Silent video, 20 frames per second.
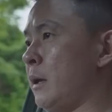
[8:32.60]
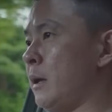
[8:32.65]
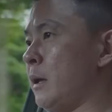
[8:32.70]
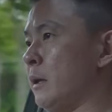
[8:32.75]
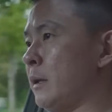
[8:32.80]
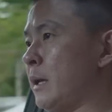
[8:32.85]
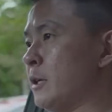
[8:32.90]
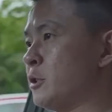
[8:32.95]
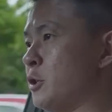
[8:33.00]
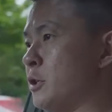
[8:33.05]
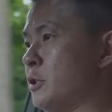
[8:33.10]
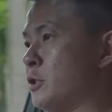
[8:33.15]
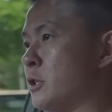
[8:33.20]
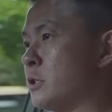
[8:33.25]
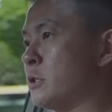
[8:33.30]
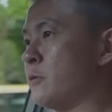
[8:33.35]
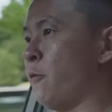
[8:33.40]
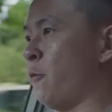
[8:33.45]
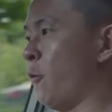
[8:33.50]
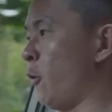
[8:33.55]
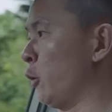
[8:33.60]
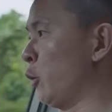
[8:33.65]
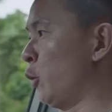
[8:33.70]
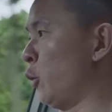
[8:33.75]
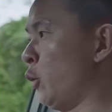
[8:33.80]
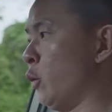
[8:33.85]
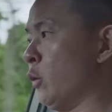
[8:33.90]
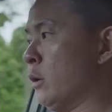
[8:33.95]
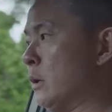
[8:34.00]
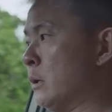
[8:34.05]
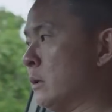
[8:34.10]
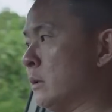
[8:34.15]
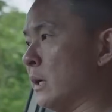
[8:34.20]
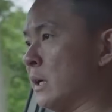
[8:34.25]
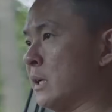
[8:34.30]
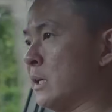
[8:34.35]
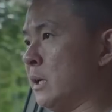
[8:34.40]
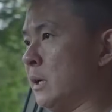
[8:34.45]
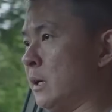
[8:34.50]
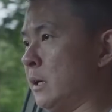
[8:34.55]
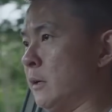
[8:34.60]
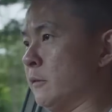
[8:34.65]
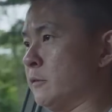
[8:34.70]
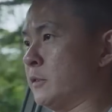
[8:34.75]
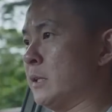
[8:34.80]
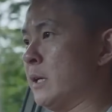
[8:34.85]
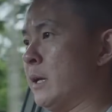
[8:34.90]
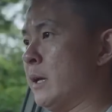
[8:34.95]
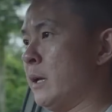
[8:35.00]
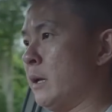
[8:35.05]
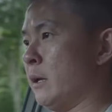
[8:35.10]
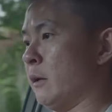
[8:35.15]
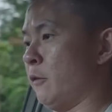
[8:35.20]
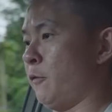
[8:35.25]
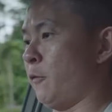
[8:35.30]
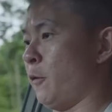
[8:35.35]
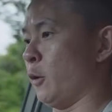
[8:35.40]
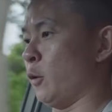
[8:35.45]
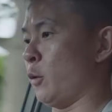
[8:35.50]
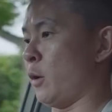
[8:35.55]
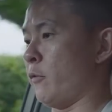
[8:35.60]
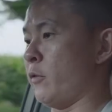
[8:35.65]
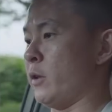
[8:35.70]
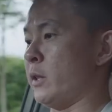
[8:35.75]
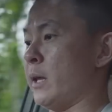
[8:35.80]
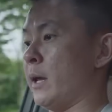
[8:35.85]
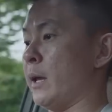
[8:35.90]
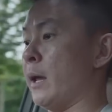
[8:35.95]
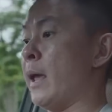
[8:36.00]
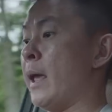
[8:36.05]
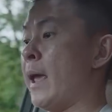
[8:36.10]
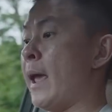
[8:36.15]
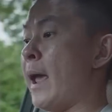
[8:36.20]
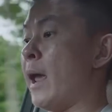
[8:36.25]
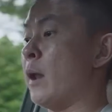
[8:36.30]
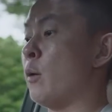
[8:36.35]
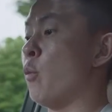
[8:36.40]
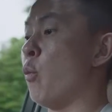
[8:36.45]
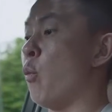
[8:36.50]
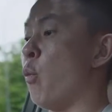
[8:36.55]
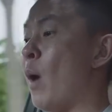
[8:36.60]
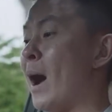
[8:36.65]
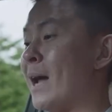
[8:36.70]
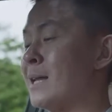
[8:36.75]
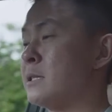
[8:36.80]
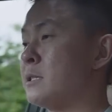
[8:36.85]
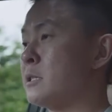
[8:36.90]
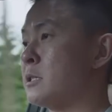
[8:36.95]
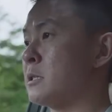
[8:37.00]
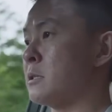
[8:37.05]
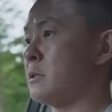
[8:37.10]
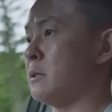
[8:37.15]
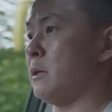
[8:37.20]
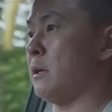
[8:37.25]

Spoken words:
it'll actually just follow the curves, it'll follow everything. And once